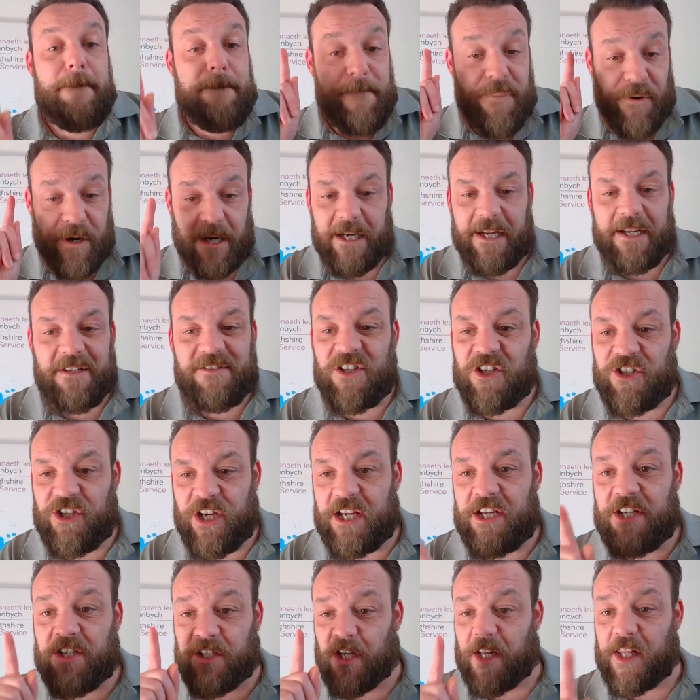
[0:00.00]
Brilliant
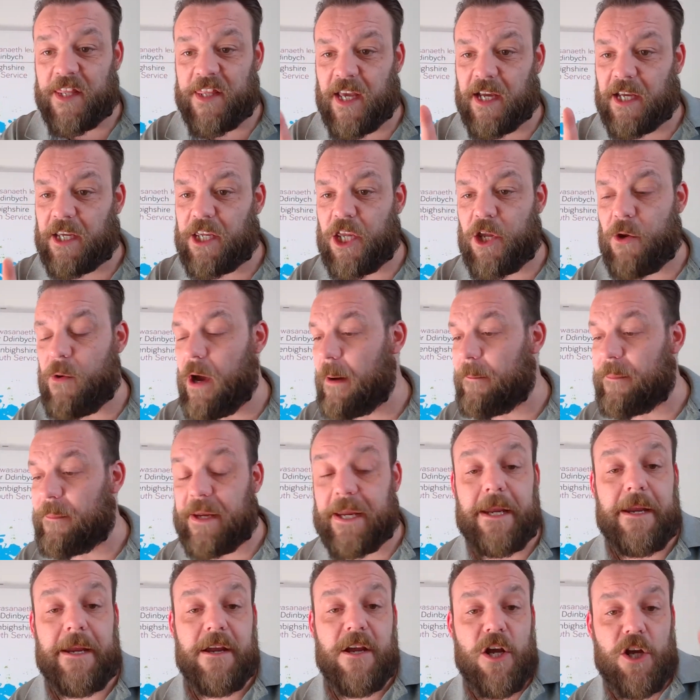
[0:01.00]
suggestion. Thank you,
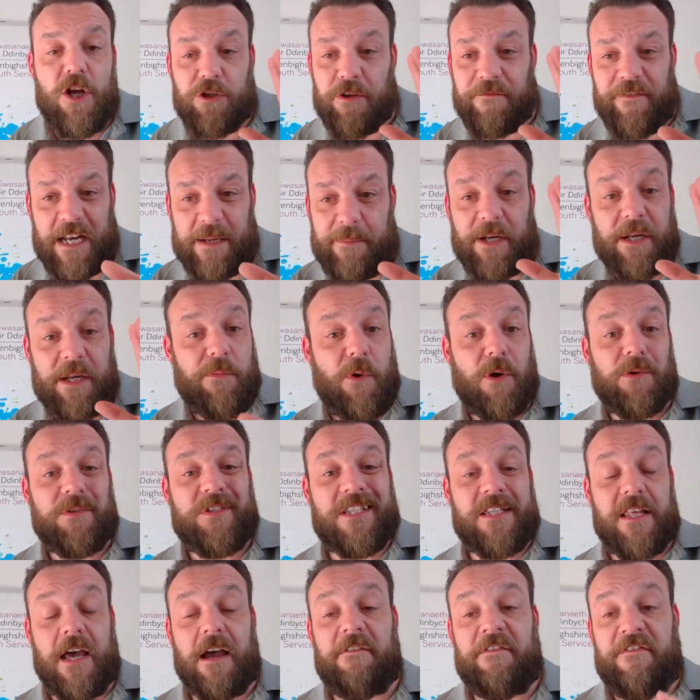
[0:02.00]
Abby. So if anybody wants
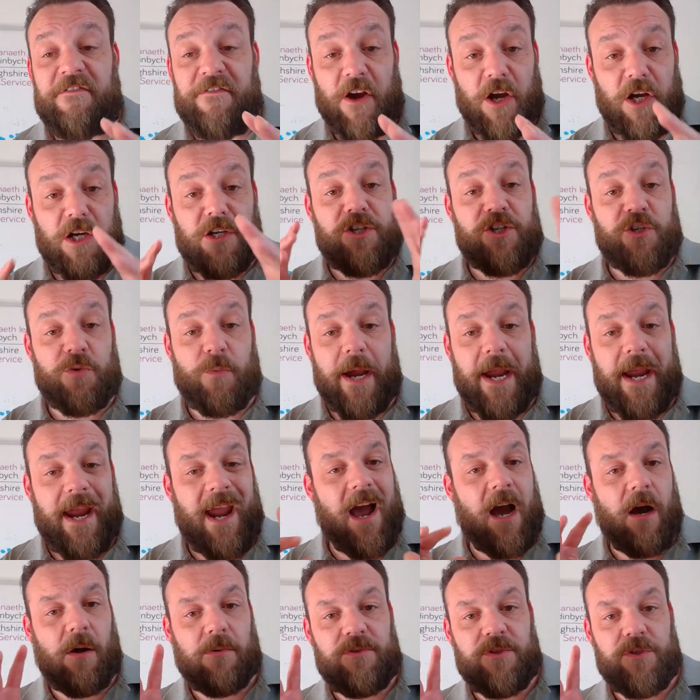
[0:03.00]
that feng shui,
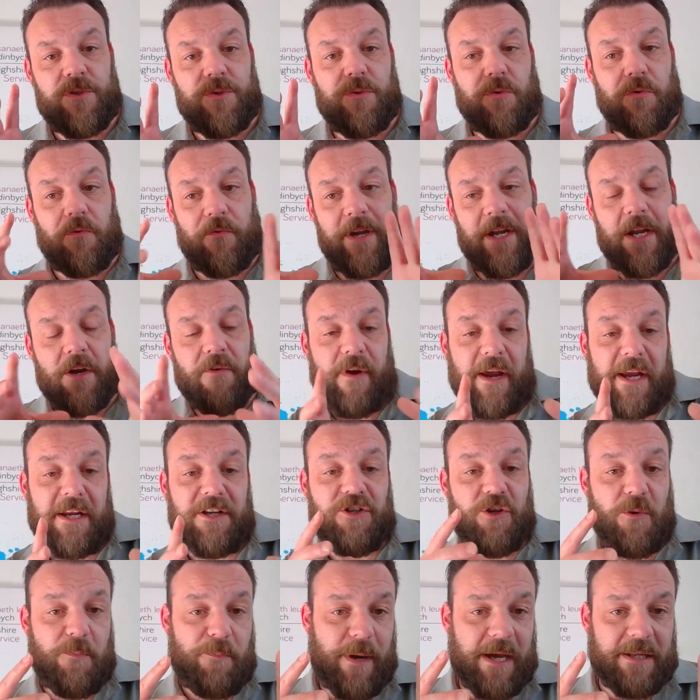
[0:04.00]
how to
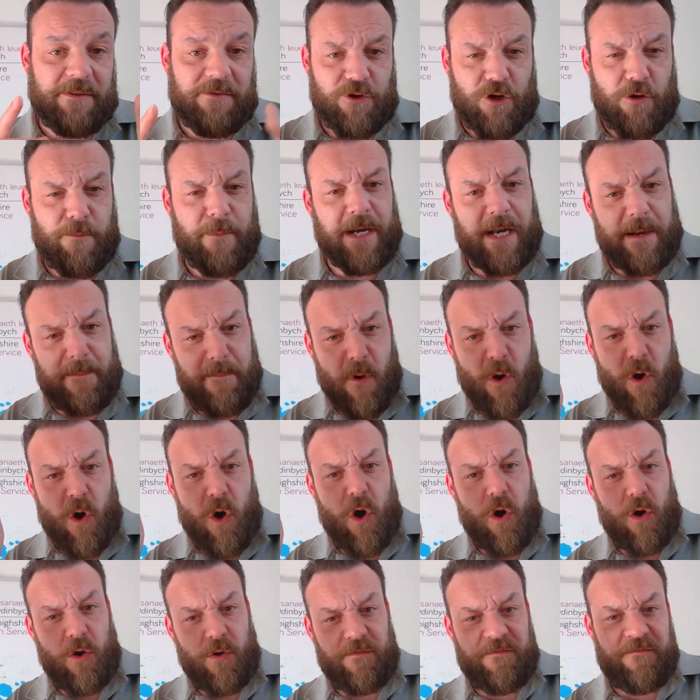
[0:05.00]
rearrange your bedroom in a
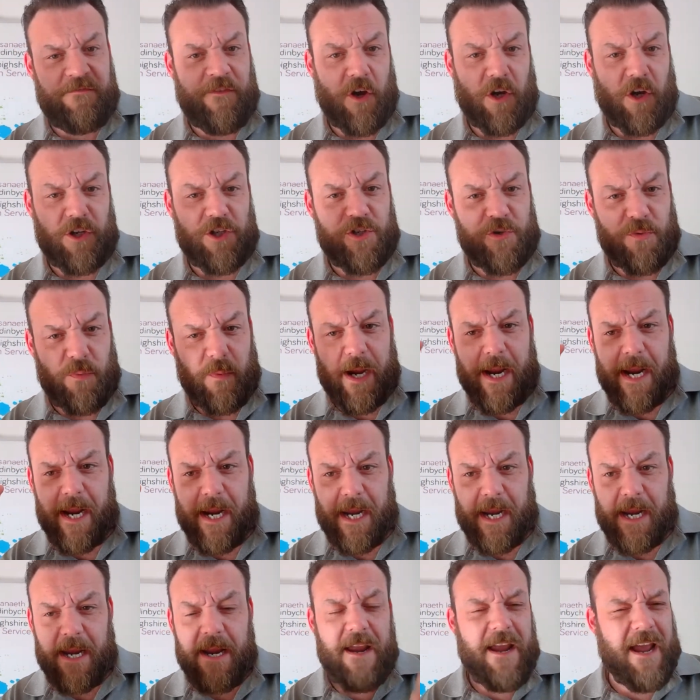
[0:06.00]
more feng
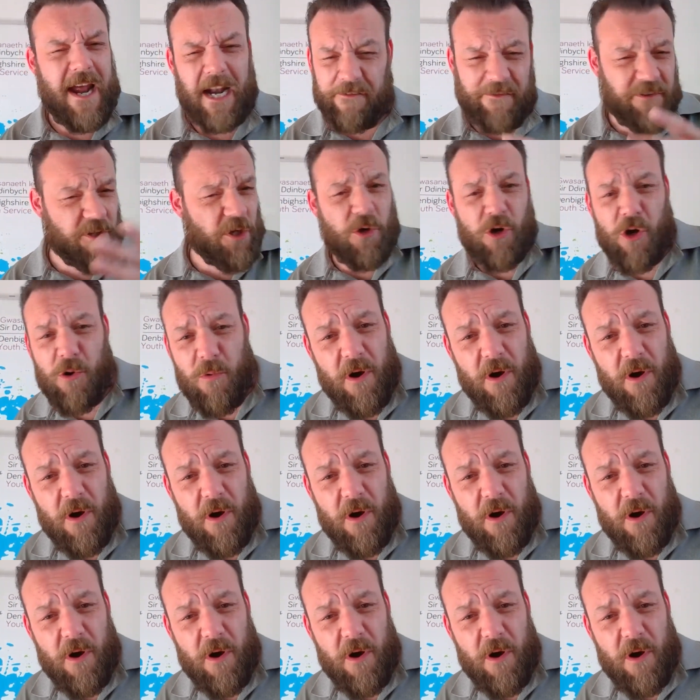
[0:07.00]
shui, and if you don't know